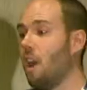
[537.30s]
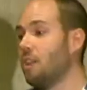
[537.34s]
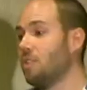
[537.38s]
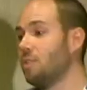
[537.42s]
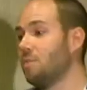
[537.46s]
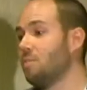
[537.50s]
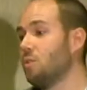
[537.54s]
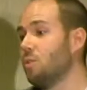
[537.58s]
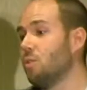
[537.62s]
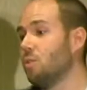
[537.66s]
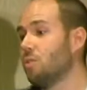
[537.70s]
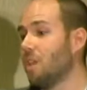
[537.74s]
are
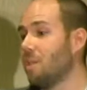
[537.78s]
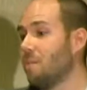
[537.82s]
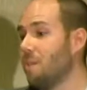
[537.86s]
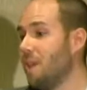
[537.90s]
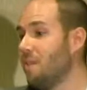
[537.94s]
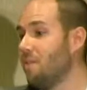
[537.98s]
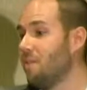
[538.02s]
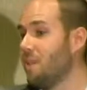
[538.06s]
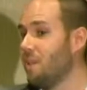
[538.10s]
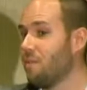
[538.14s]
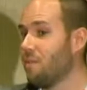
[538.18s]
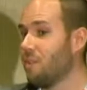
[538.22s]
some tools on
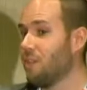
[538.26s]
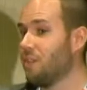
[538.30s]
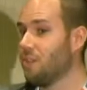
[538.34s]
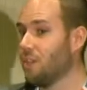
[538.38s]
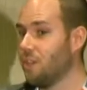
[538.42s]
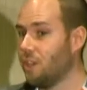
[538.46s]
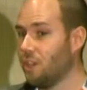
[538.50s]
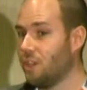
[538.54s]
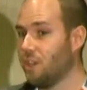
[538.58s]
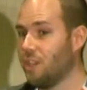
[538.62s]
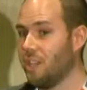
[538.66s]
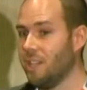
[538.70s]
mainframe for
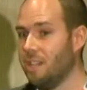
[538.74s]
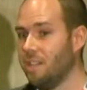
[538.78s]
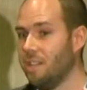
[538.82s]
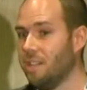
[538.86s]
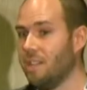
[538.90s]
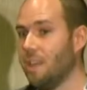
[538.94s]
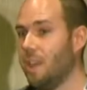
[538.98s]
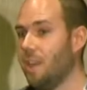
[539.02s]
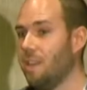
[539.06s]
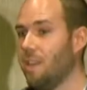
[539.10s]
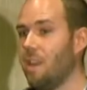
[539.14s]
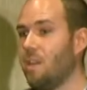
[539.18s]
security,
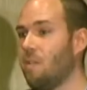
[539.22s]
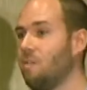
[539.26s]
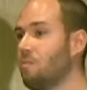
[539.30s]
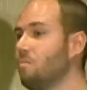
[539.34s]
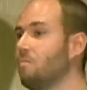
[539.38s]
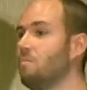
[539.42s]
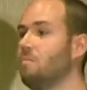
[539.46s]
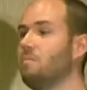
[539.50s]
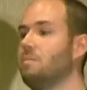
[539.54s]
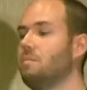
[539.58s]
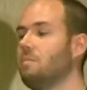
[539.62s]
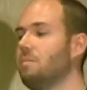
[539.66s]
and they're
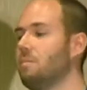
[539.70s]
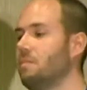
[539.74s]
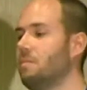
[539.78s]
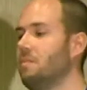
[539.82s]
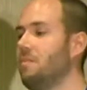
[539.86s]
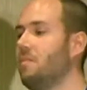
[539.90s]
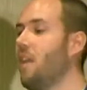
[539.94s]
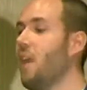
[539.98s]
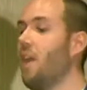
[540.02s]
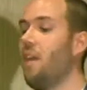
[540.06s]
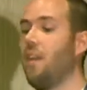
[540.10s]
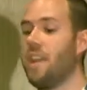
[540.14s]

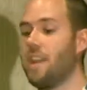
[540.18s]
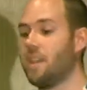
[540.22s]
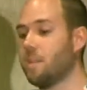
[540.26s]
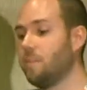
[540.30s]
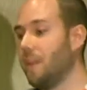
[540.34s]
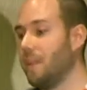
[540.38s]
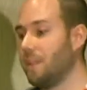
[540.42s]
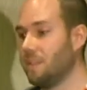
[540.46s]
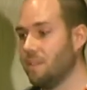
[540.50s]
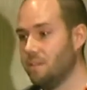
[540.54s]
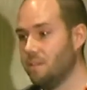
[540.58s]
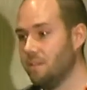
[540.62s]
very
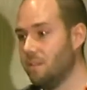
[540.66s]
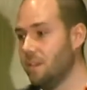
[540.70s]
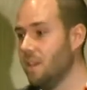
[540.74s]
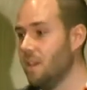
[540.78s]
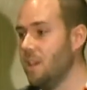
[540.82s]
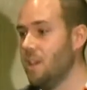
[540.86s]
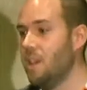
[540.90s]
expensive,